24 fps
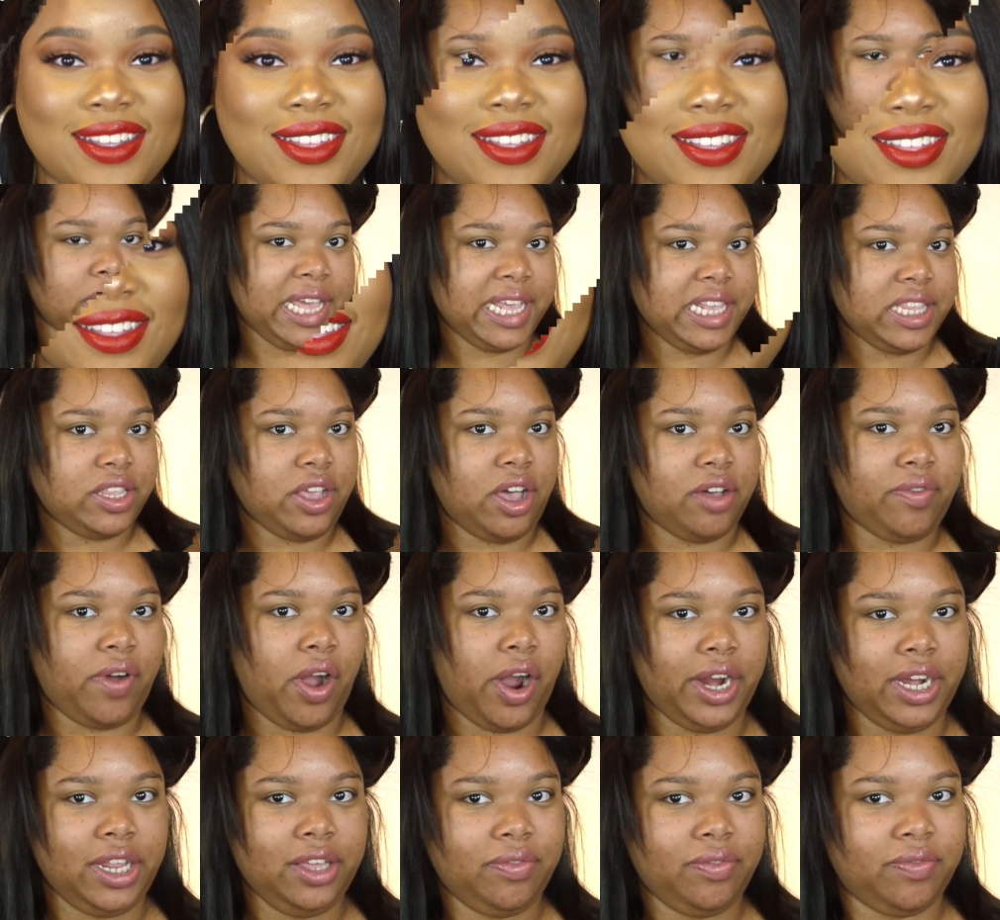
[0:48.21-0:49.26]
Okay, so I've
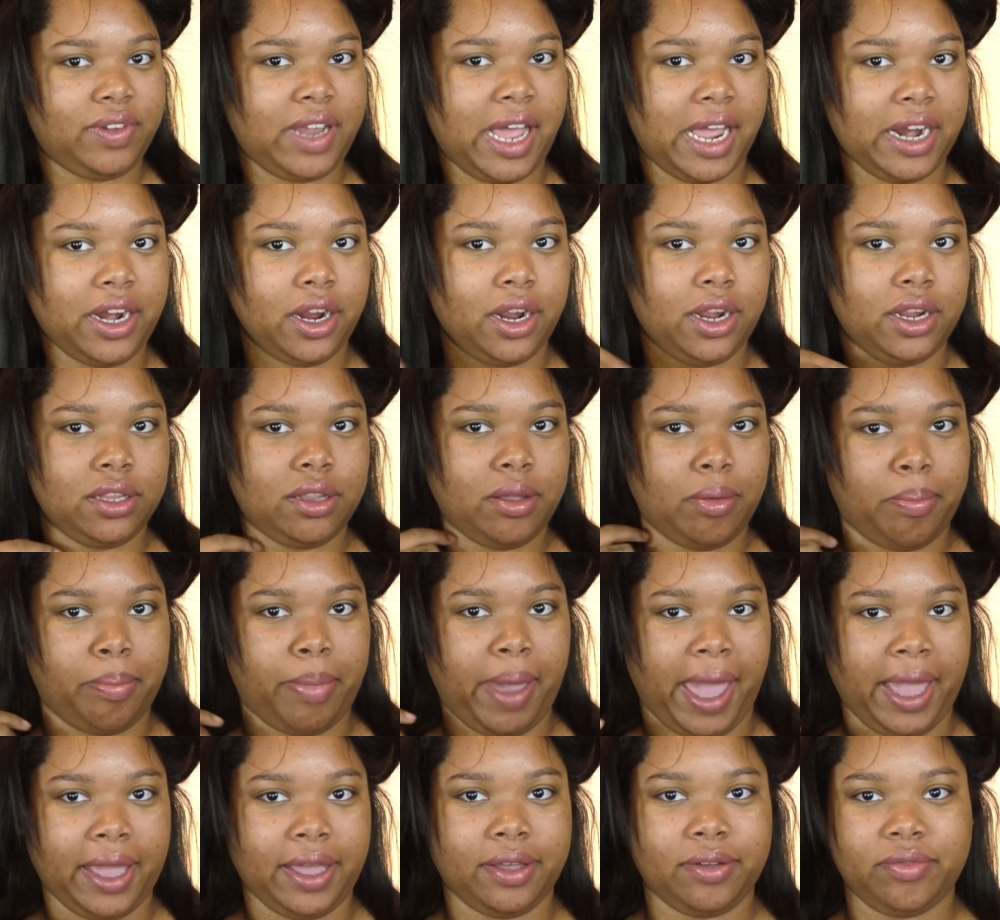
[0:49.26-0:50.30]
already flat ironed the
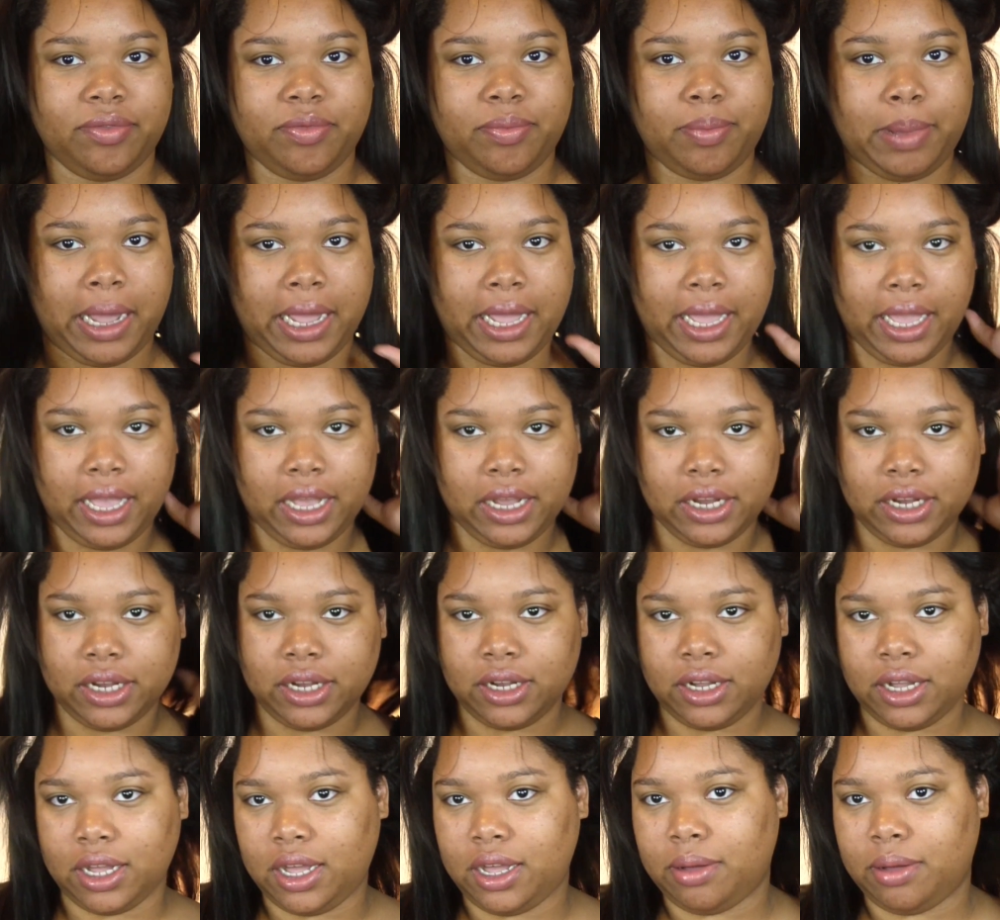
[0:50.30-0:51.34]
back of my
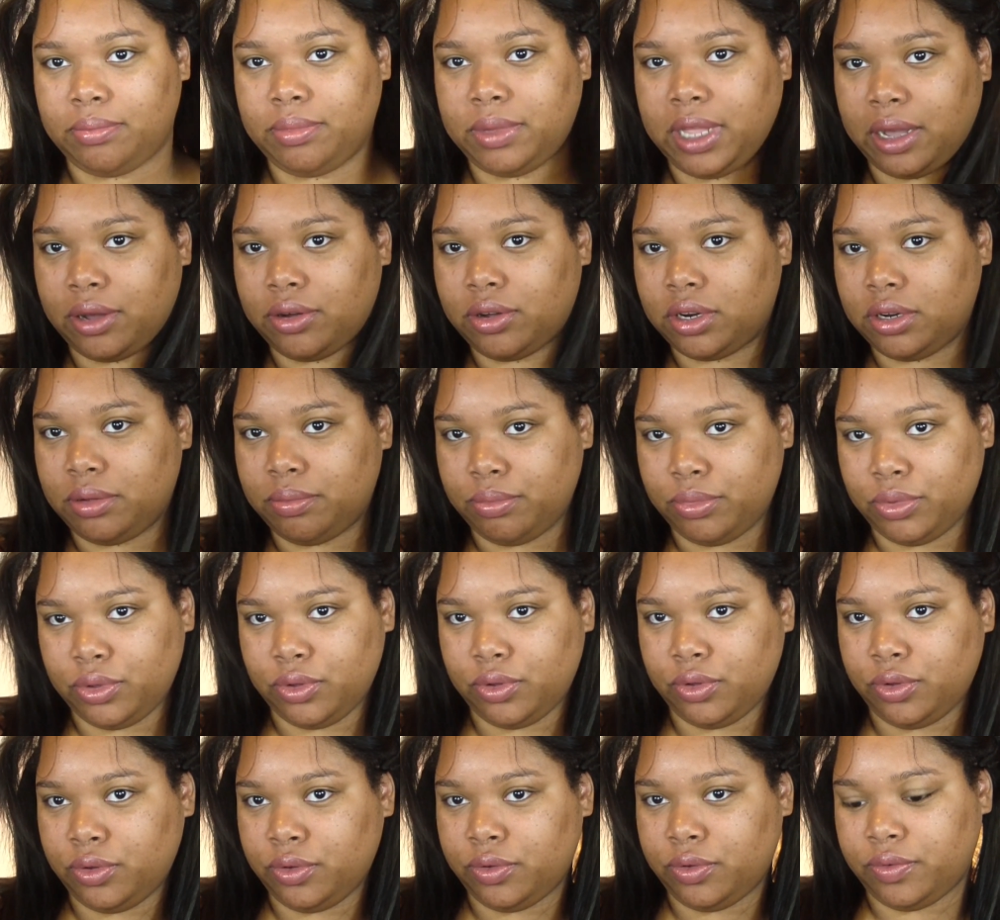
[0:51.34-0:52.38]
hair. I'm now gonna
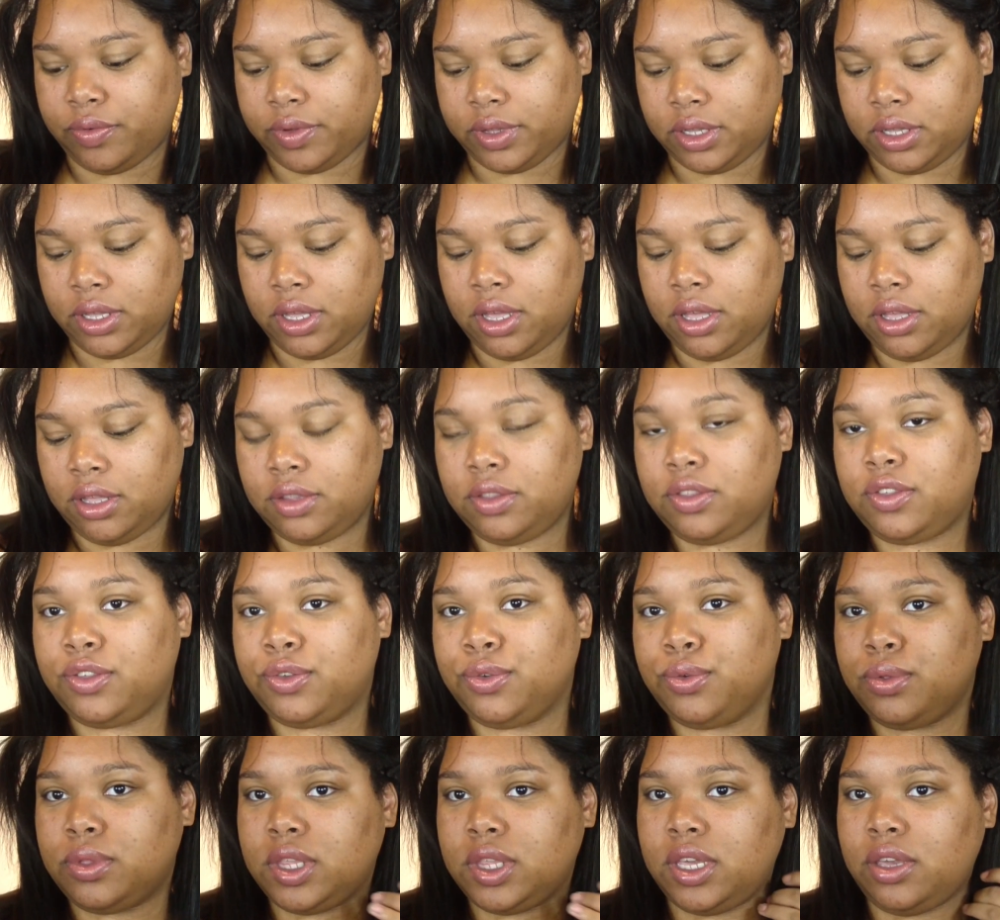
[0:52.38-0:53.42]
move
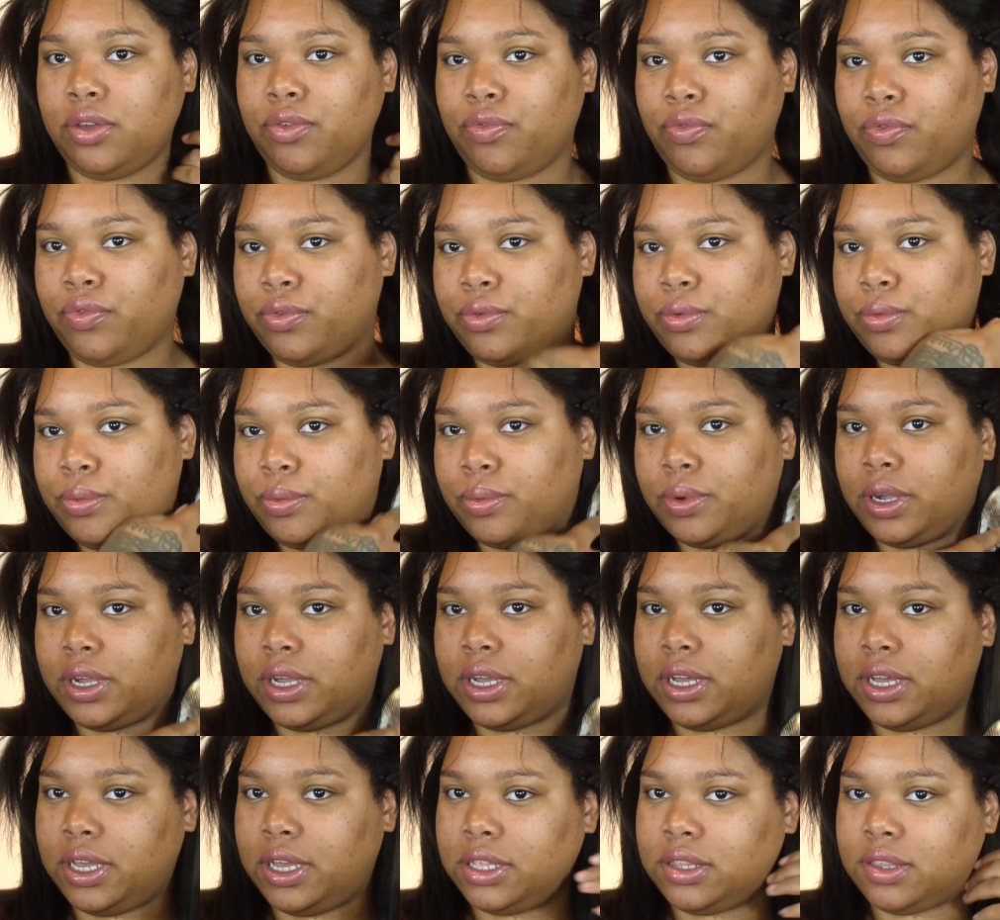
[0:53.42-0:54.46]
to the
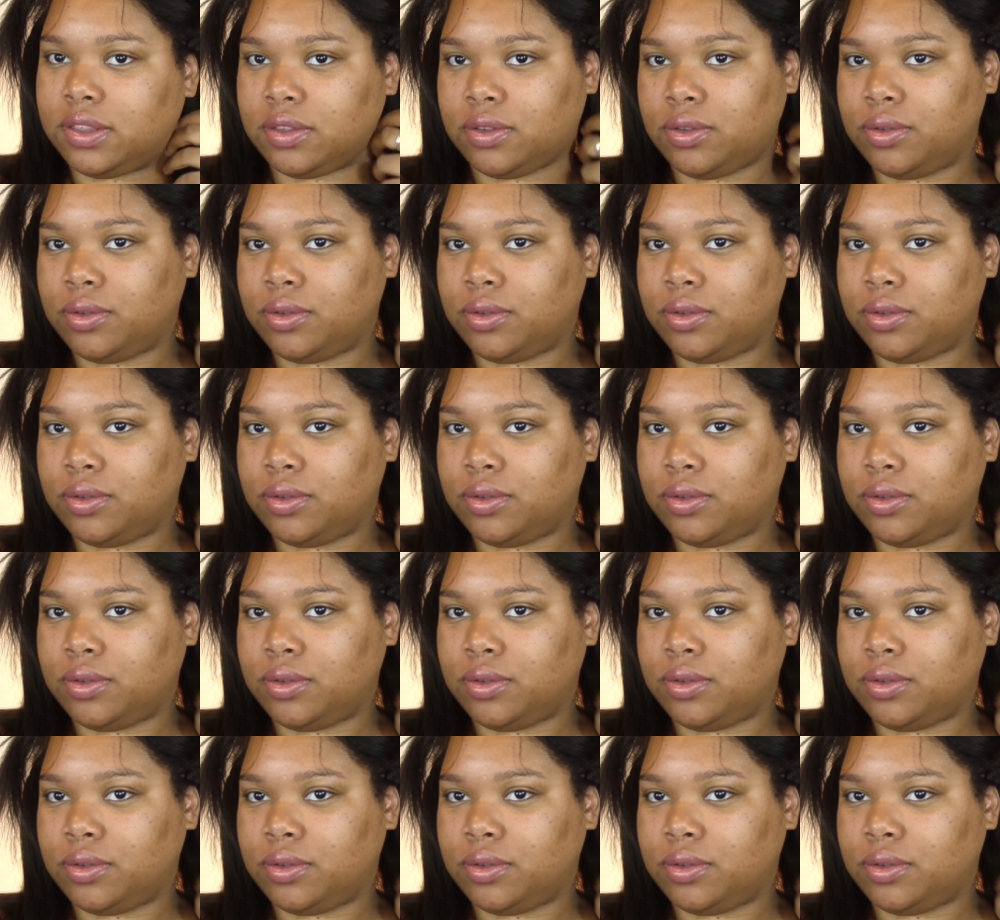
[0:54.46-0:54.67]
front.